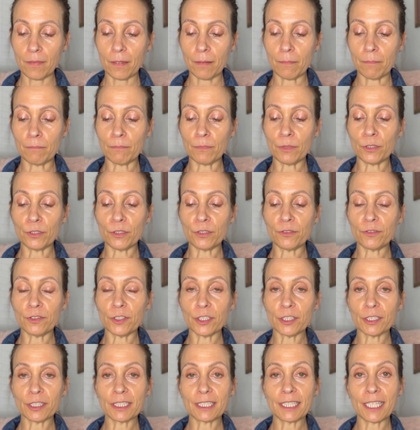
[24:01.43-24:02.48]
Move
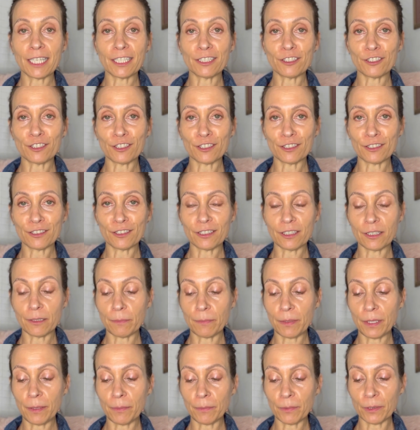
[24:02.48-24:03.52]
your attention to the
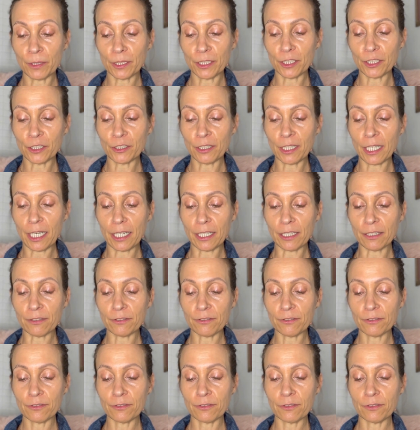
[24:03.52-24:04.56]
people in your
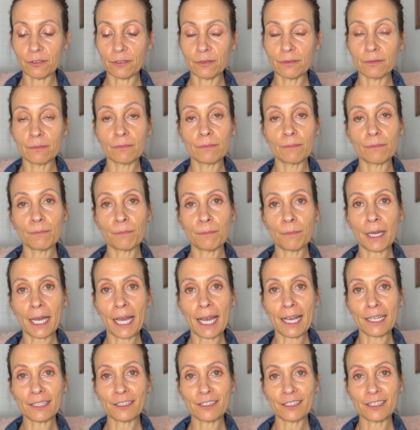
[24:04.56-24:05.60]
life,
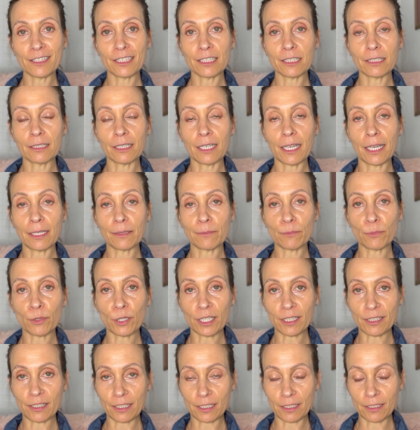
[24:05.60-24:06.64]
past and
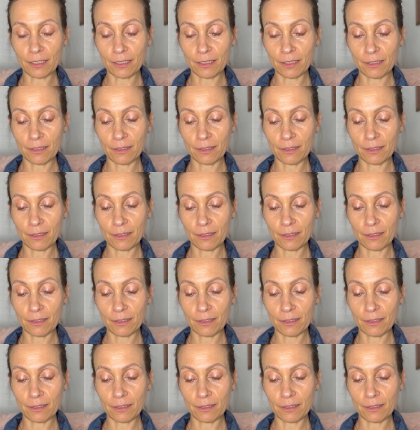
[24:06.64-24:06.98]
present.